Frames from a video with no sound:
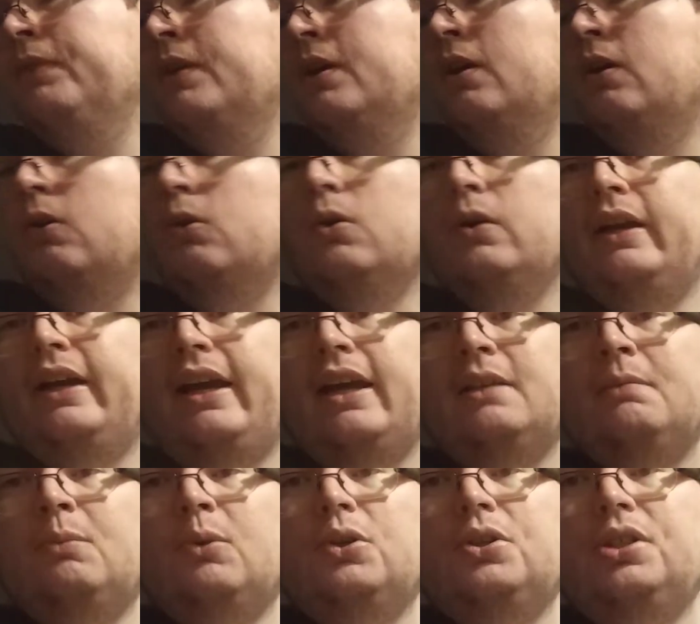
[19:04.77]
or he has
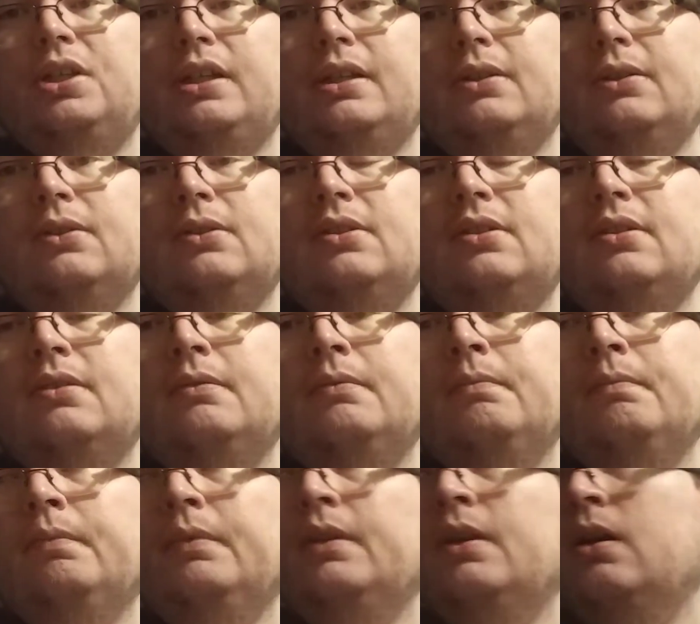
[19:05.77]
more shields,
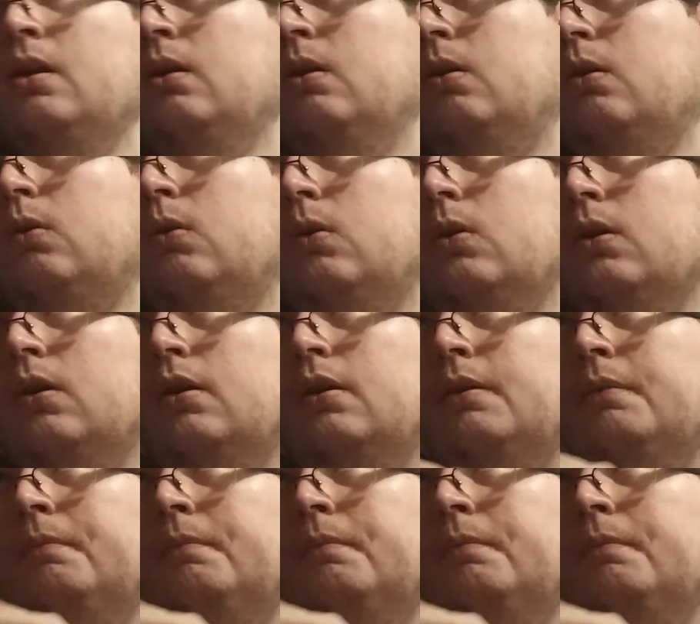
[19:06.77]
or